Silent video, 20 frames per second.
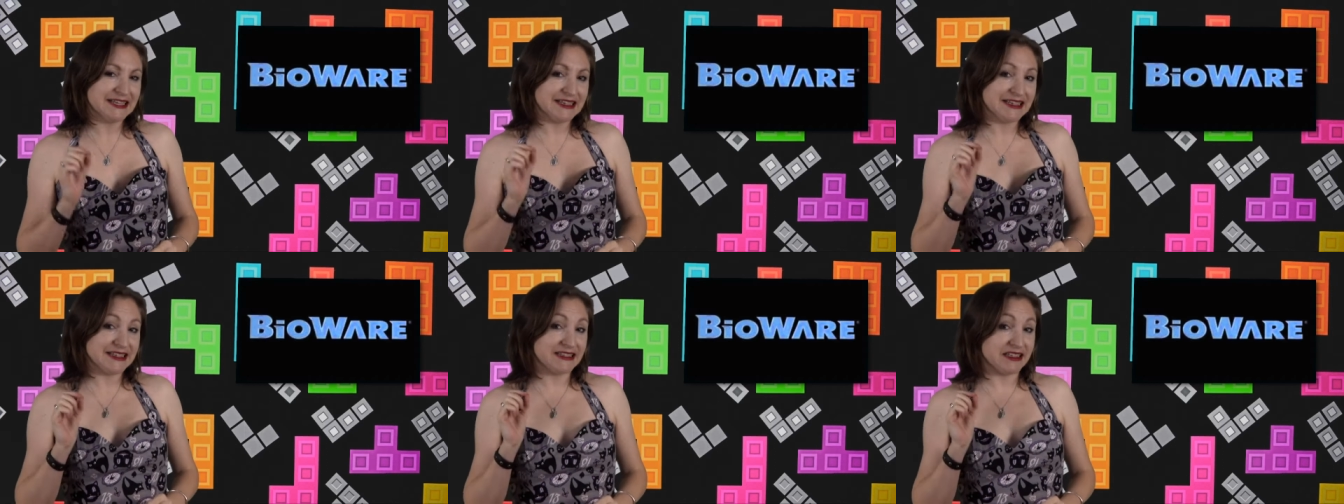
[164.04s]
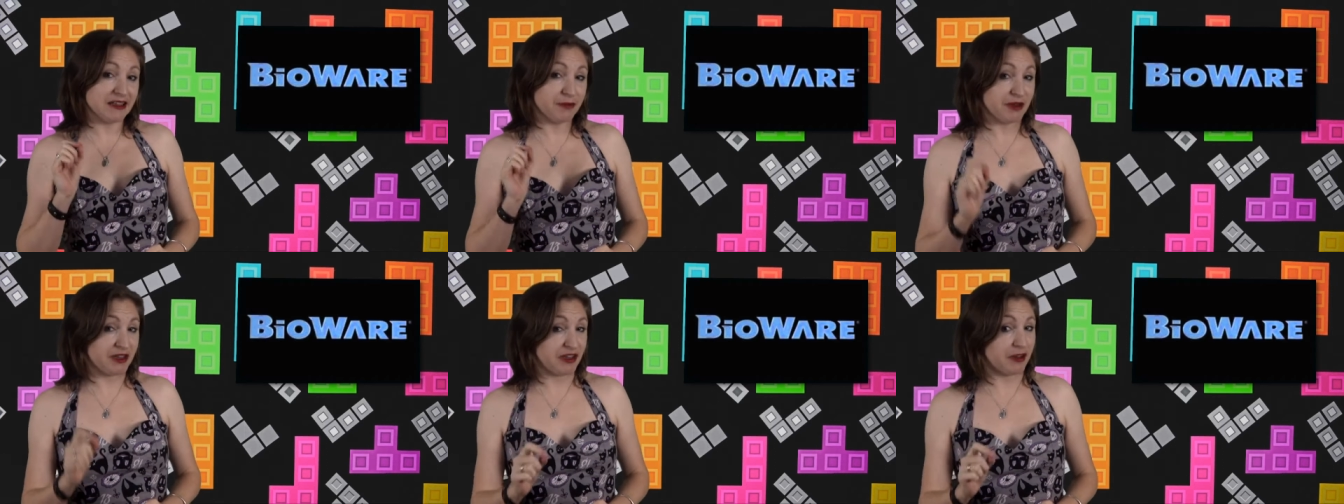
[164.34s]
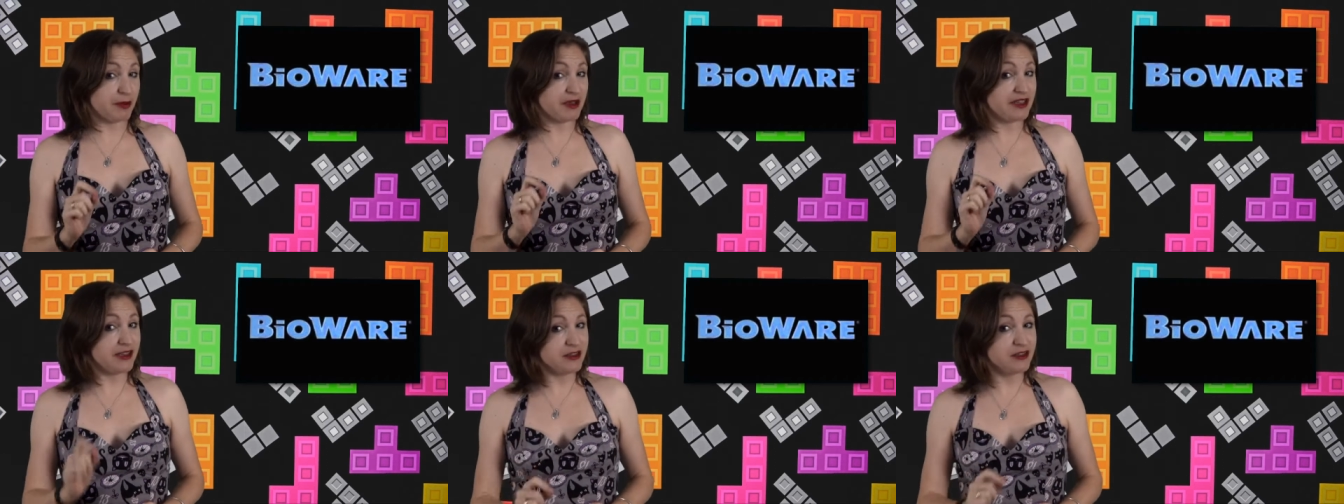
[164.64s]
Stepping
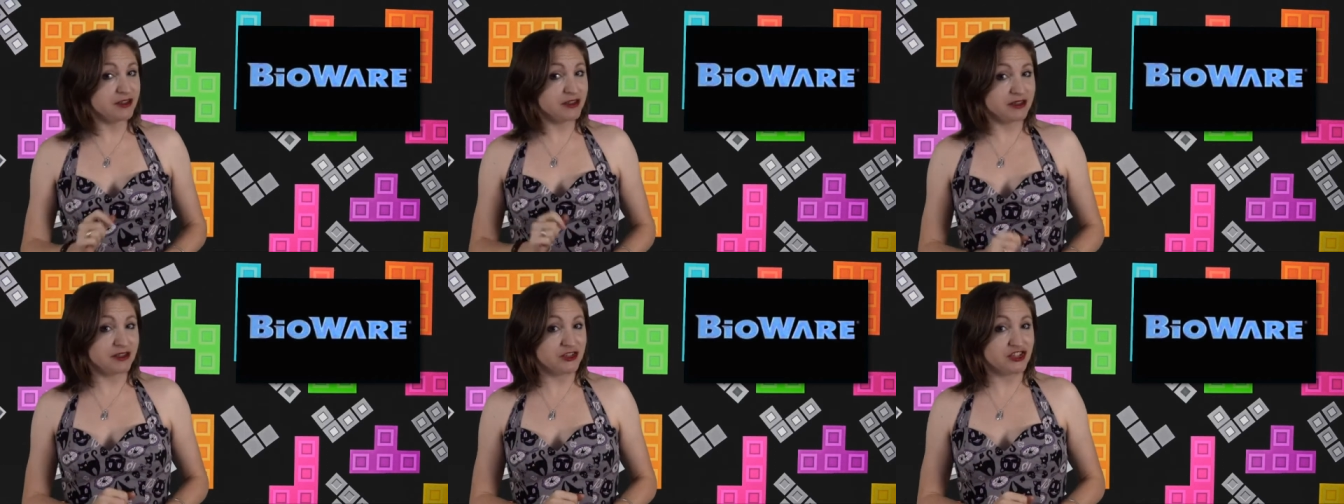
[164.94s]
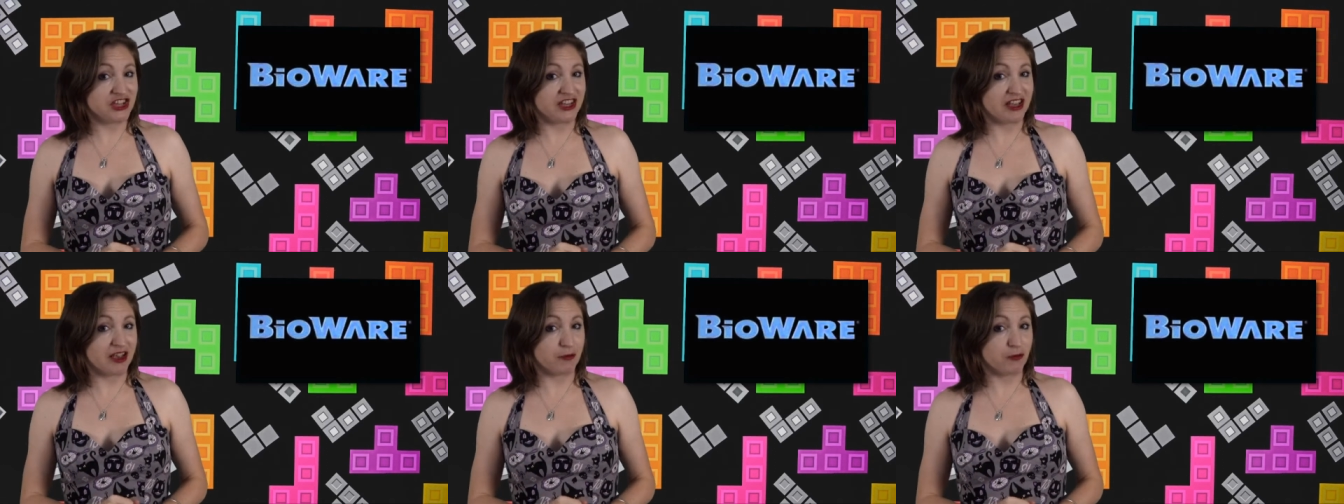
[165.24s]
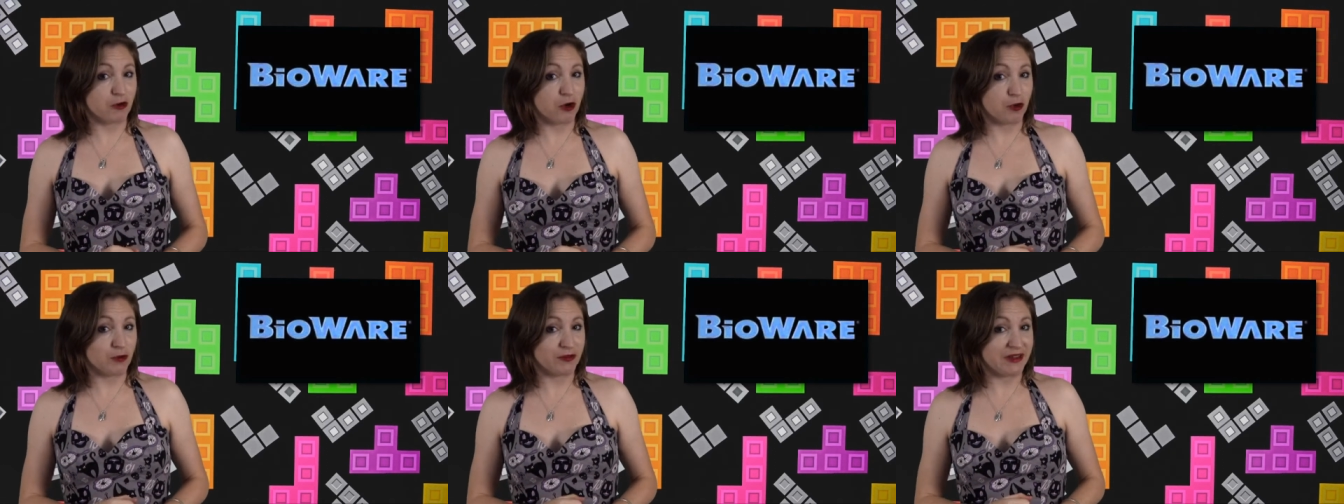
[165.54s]
up into the
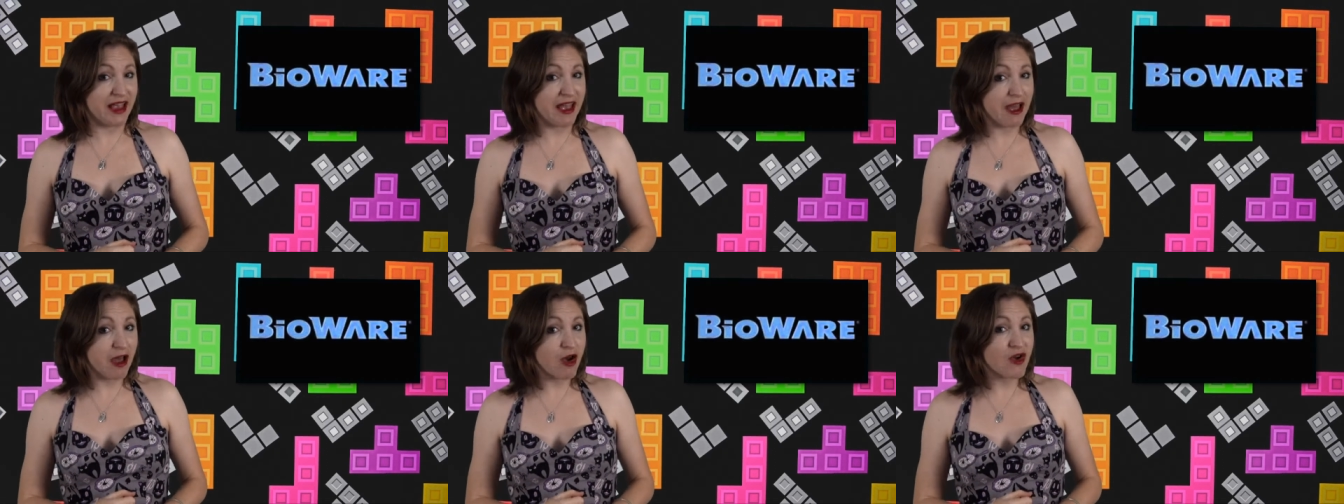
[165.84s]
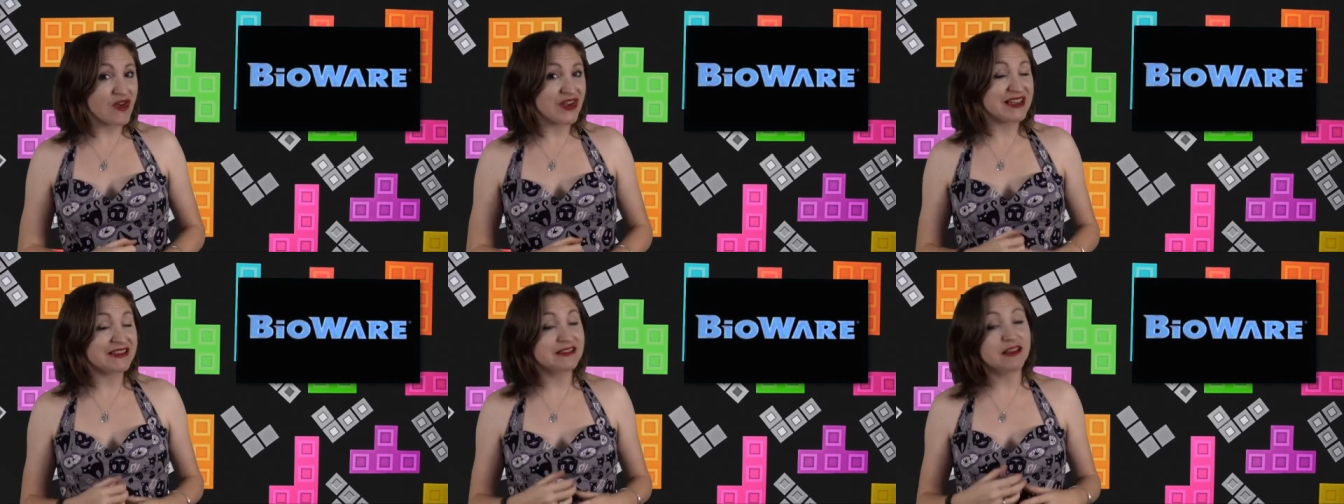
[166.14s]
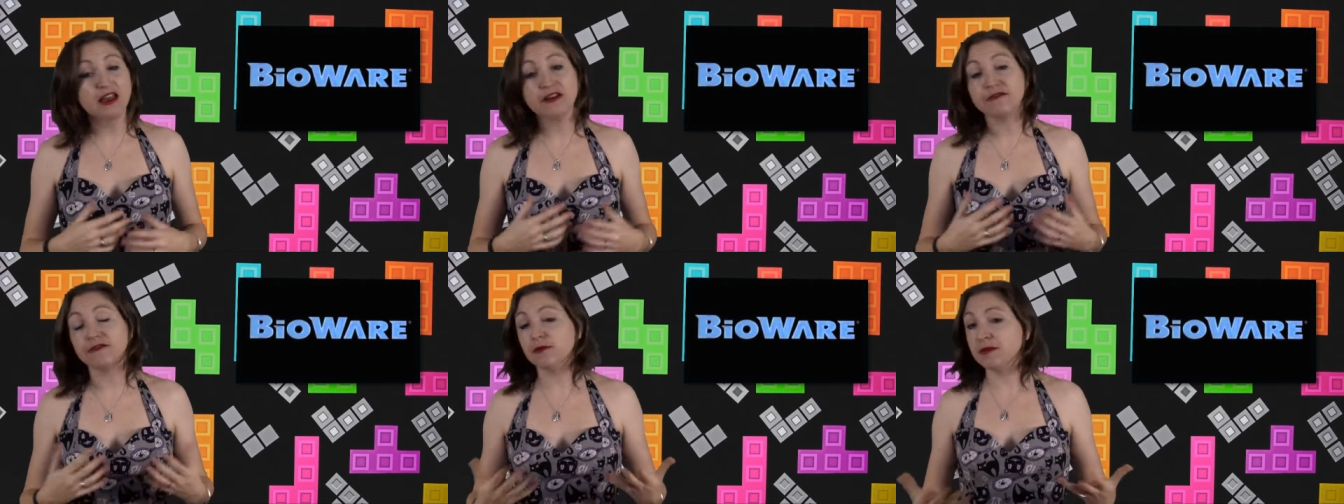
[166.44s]
GM role now is
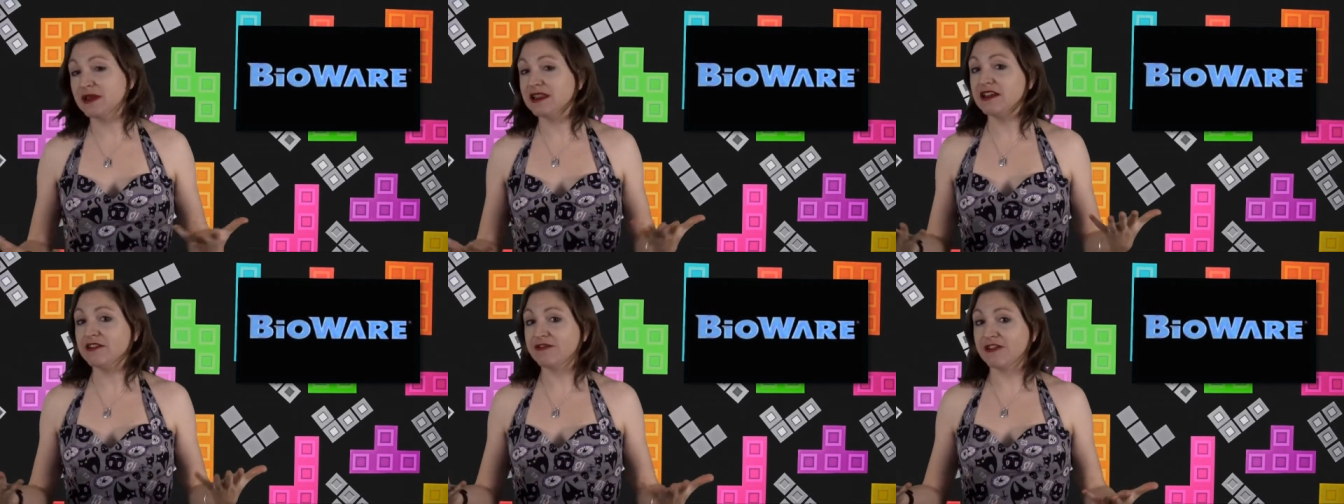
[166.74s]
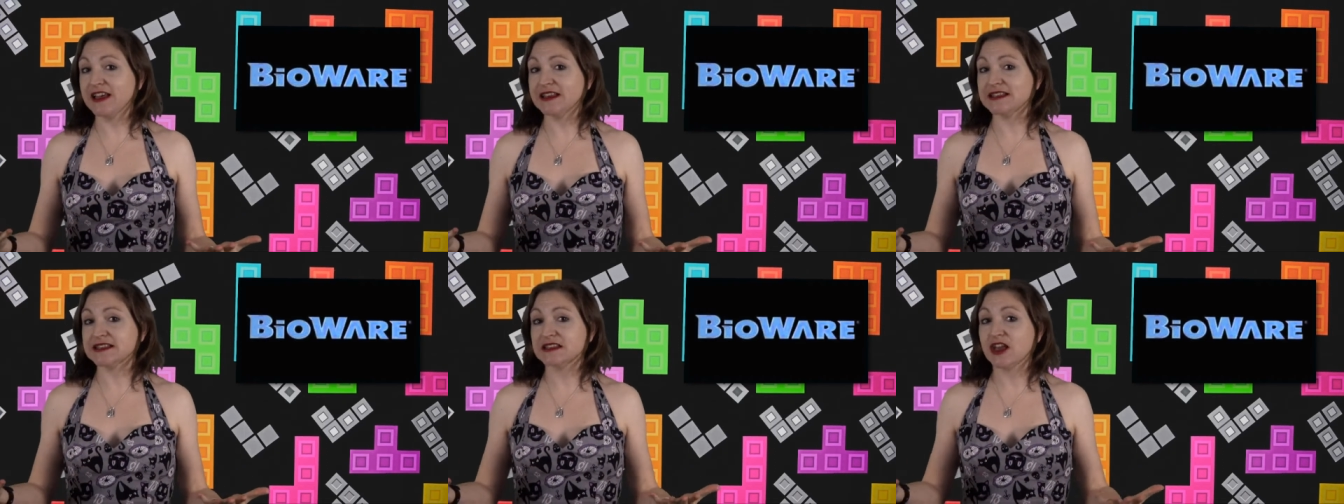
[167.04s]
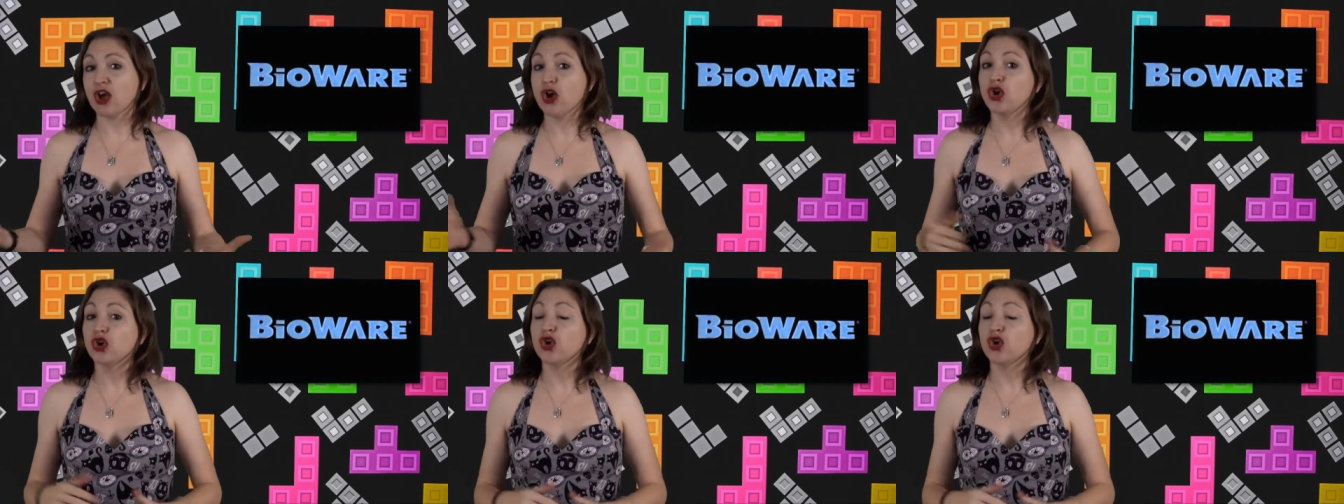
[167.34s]
a familiar face,